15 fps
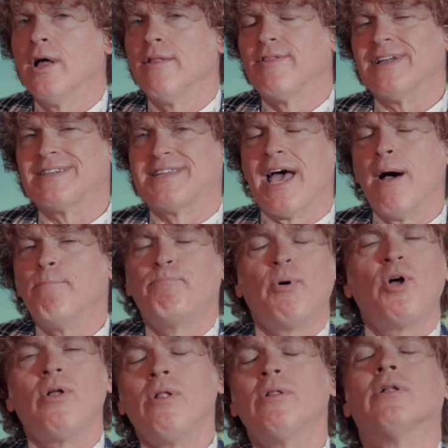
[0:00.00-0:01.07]
the
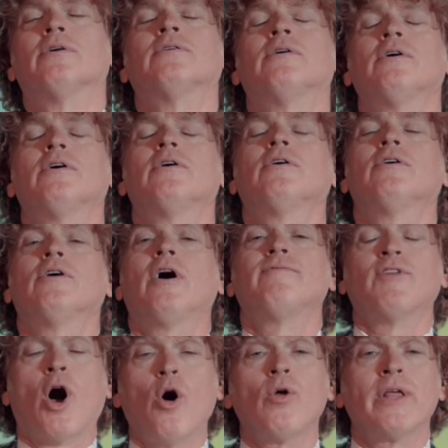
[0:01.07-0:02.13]
temple of
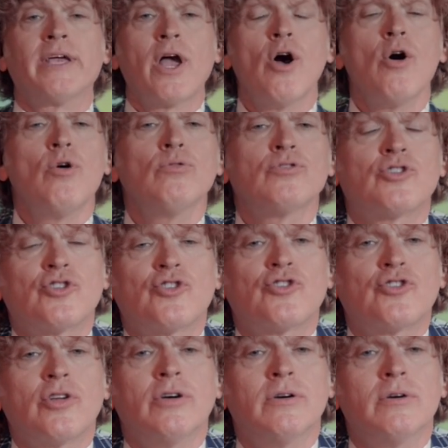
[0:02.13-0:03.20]
the Holy
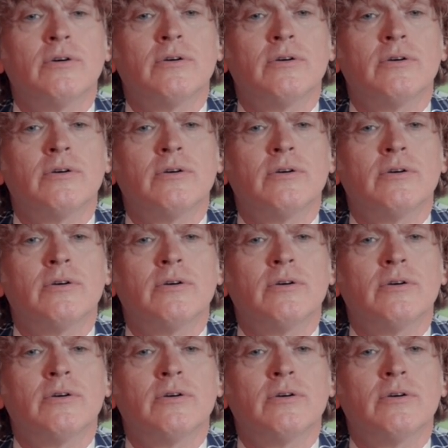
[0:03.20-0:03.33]
Ghost